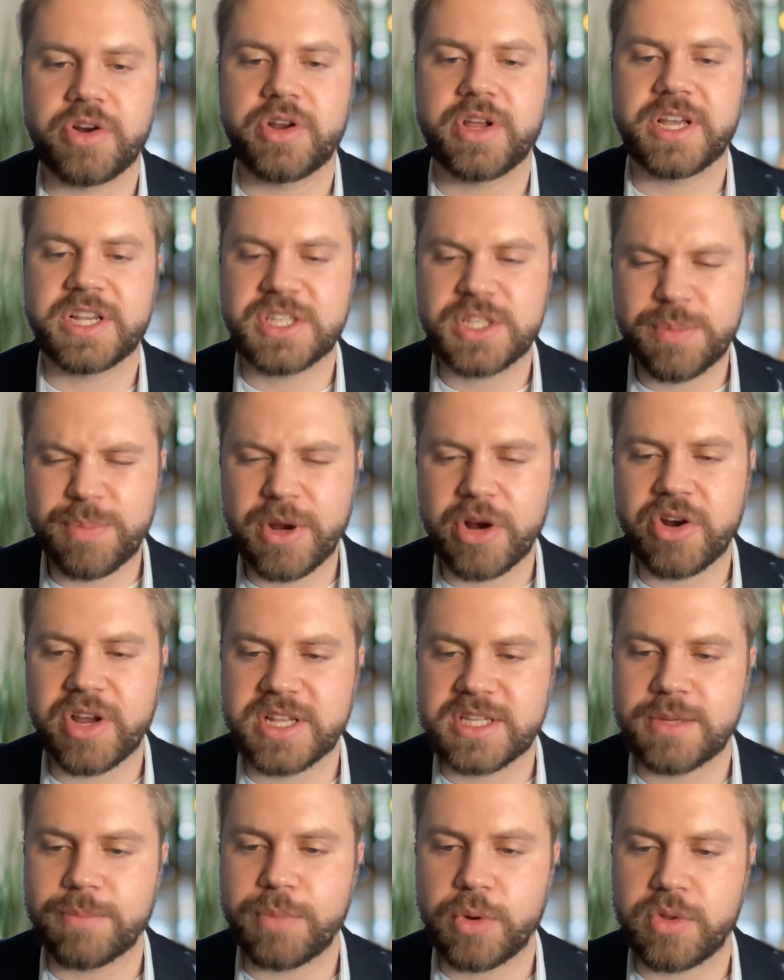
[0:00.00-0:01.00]

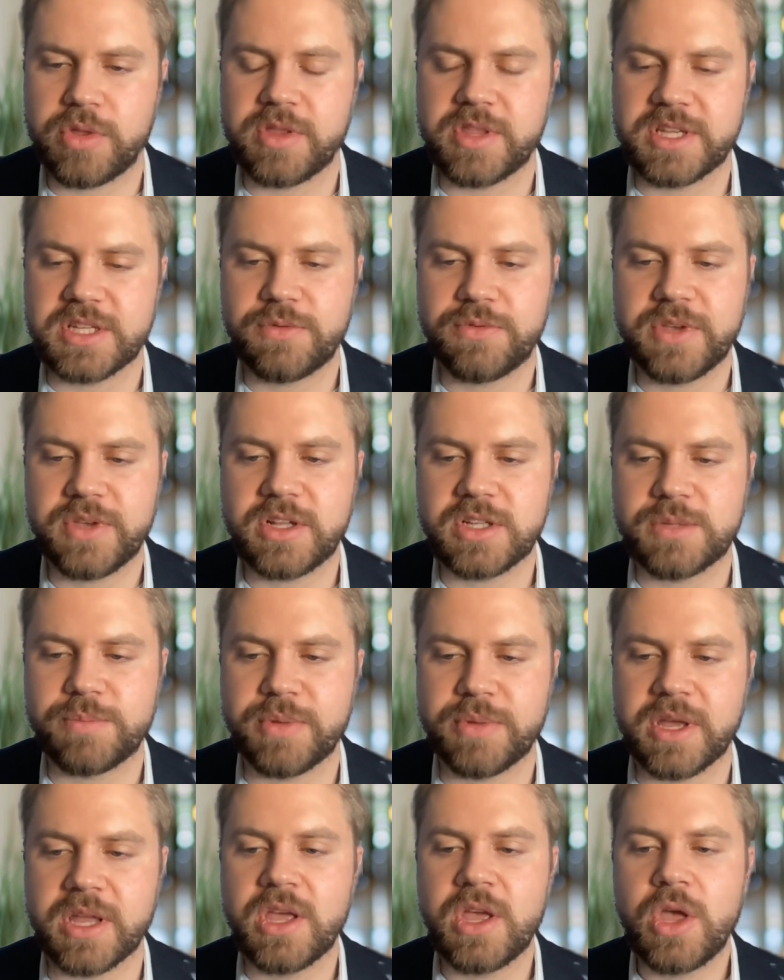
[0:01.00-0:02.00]
experience in both of these fields.
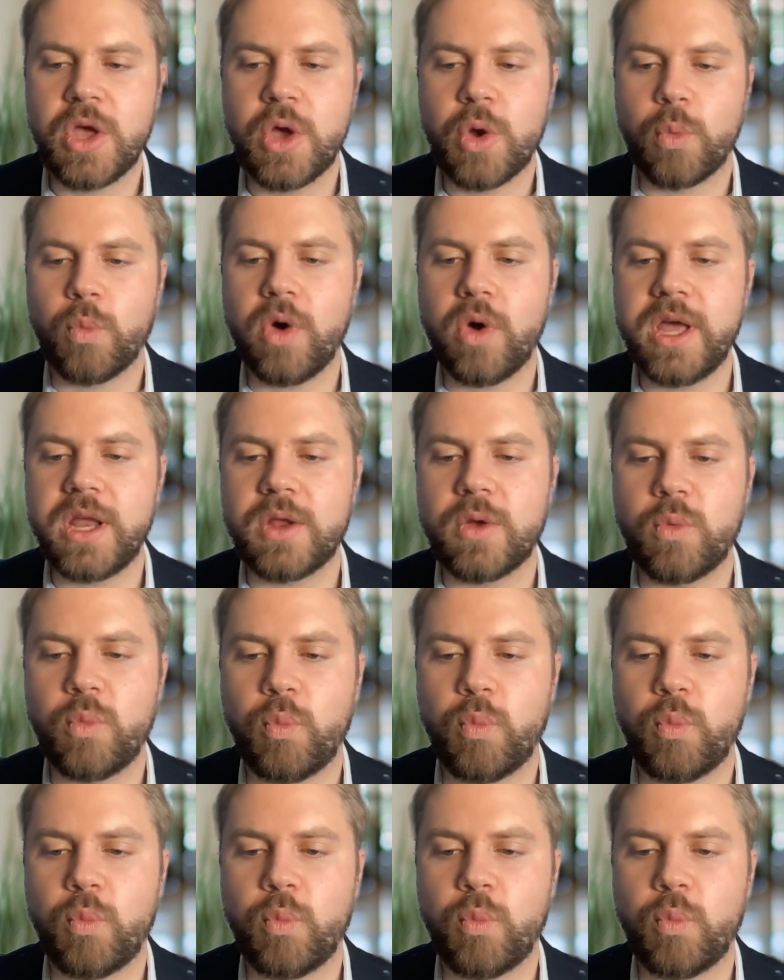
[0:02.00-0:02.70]
But what